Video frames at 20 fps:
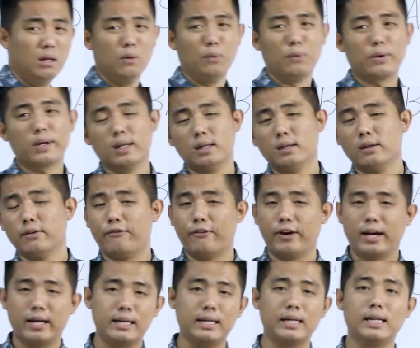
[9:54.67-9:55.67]
We can
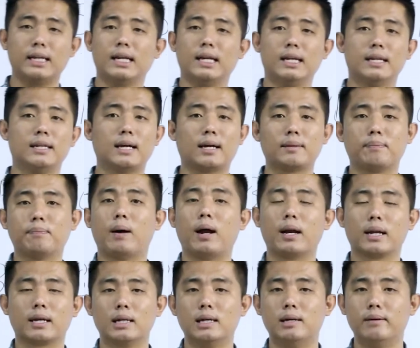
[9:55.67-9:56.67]
define it in that
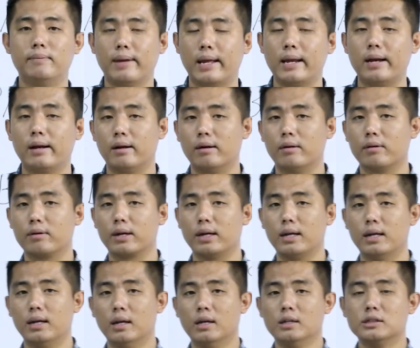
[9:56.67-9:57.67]
particular manner,
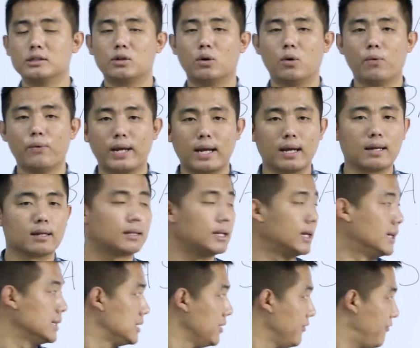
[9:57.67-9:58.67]
okay. So we can
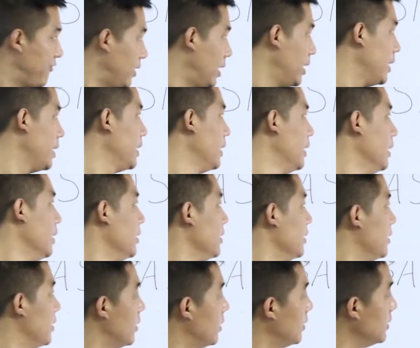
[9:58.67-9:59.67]
classify,
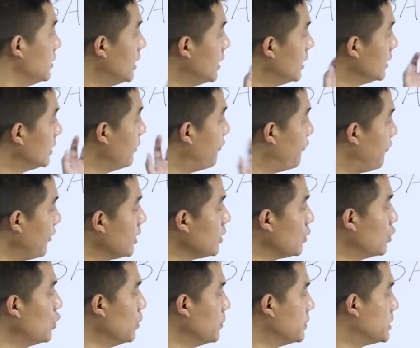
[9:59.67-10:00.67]
the different
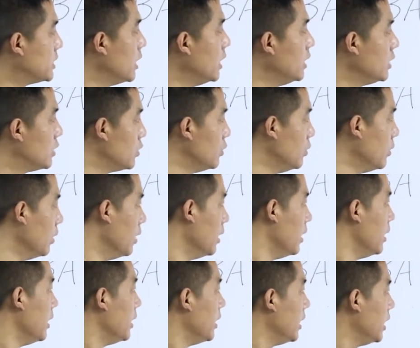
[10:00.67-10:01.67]
groups into
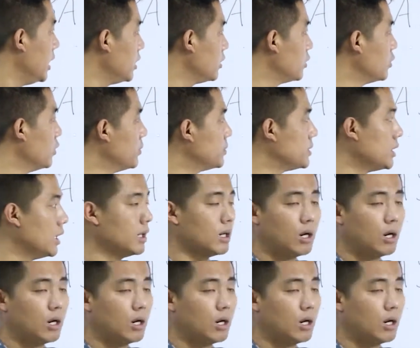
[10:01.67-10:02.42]
in groups and